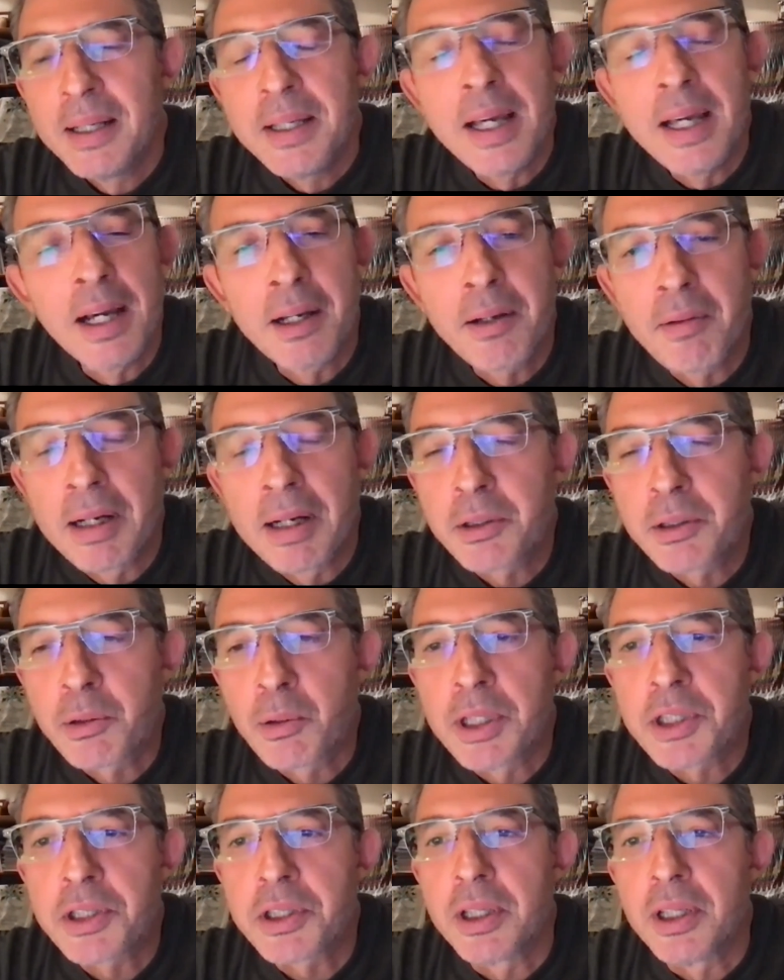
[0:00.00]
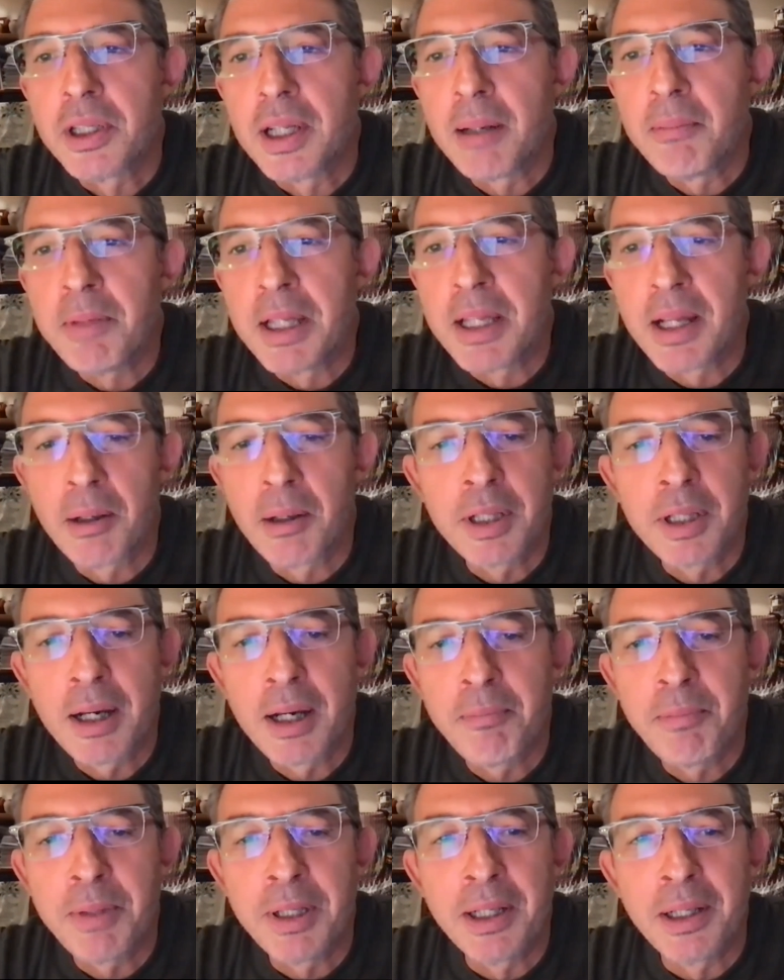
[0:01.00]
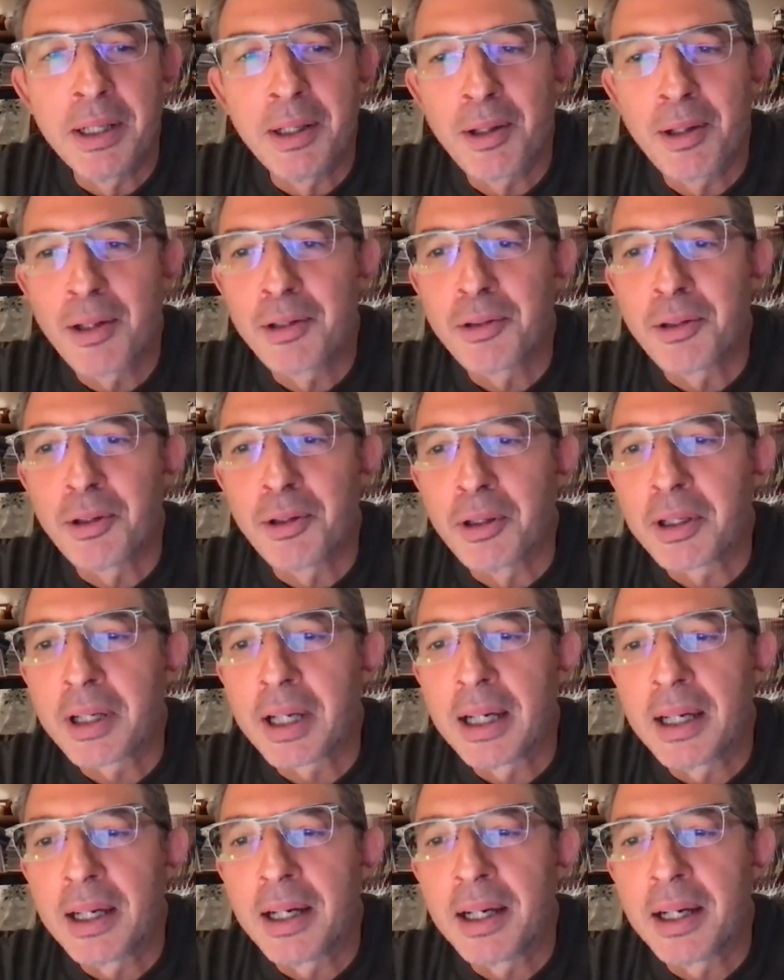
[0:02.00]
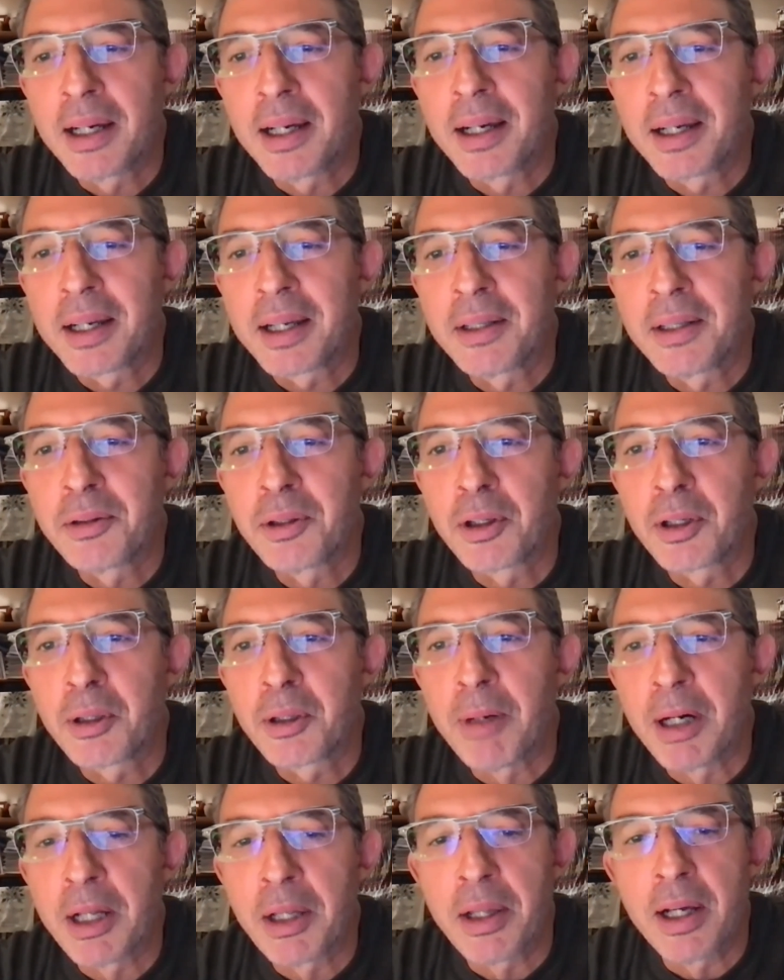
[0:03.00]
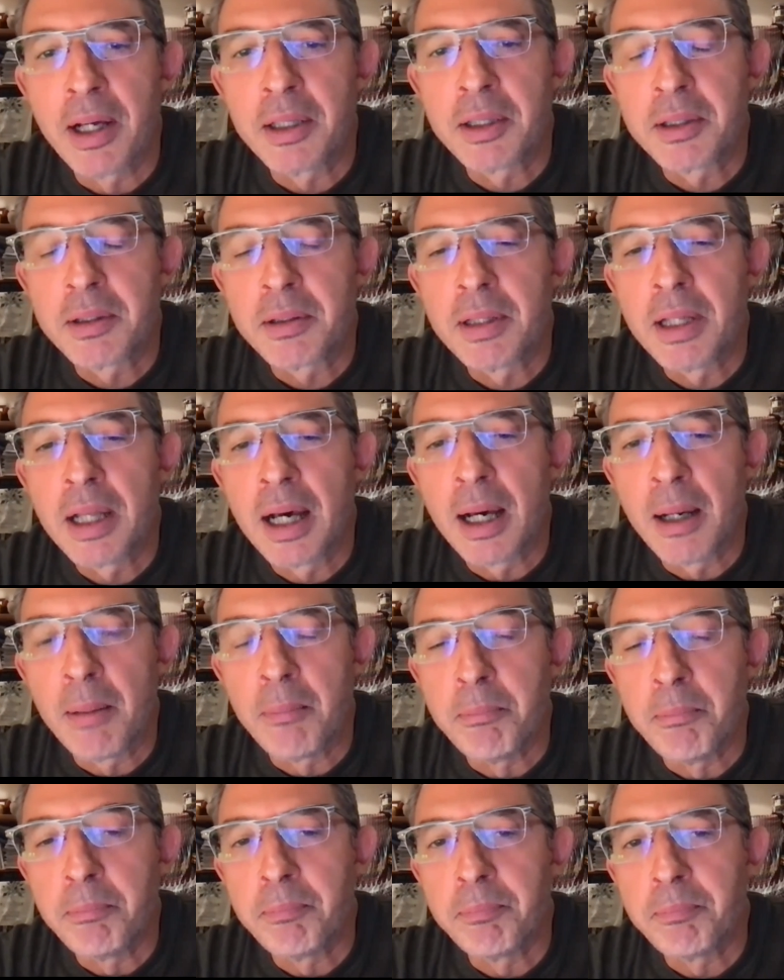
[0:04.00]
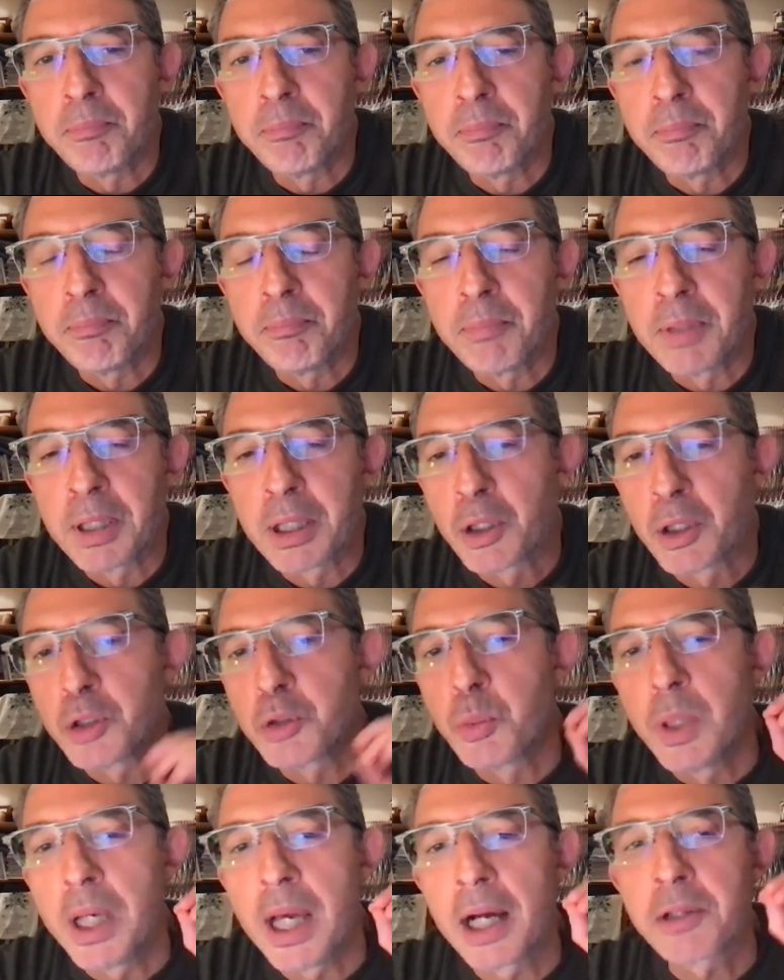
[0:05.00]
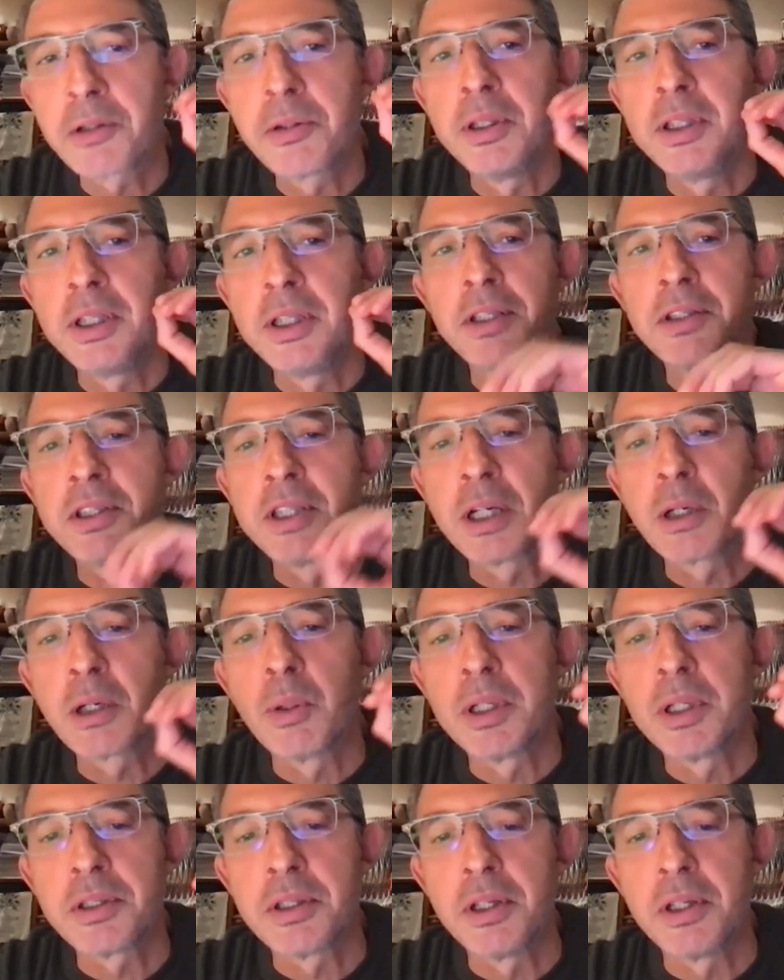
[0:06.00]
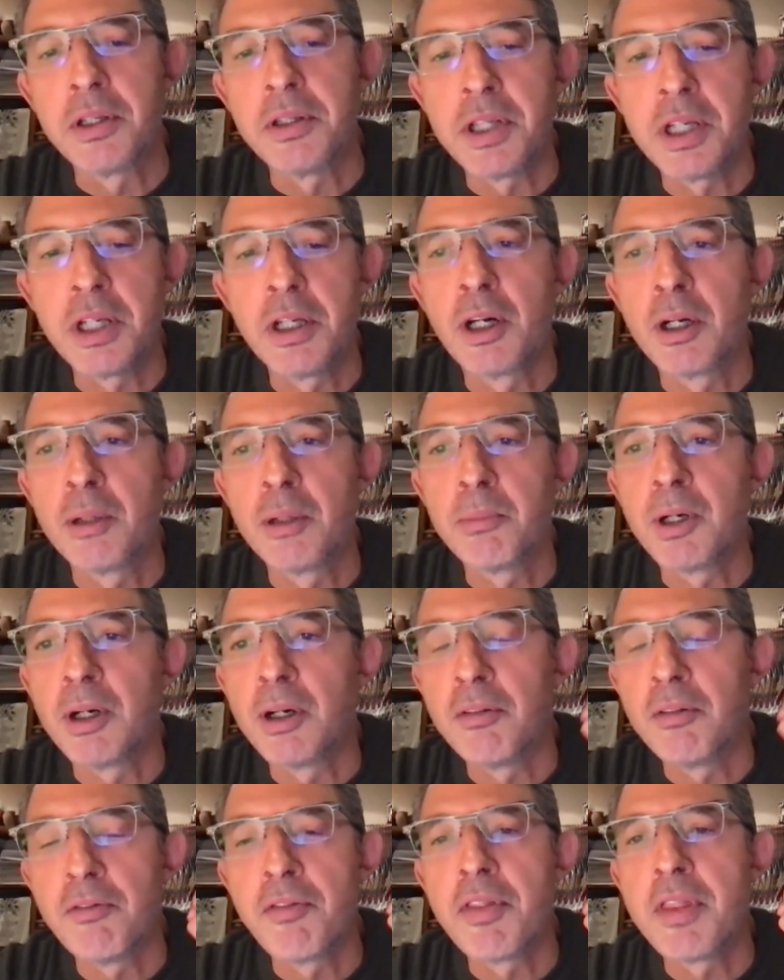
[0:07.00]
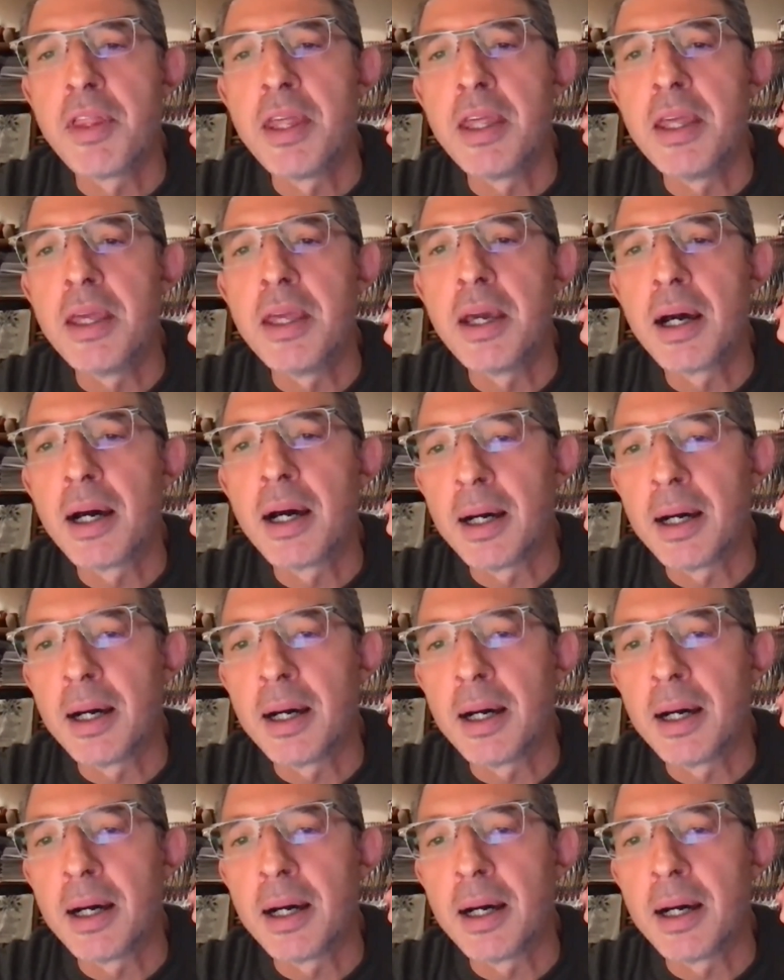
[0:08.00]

Yeah, great question. I mean, that would have been another talk. I can talk about that because we actually did sequence the genome of the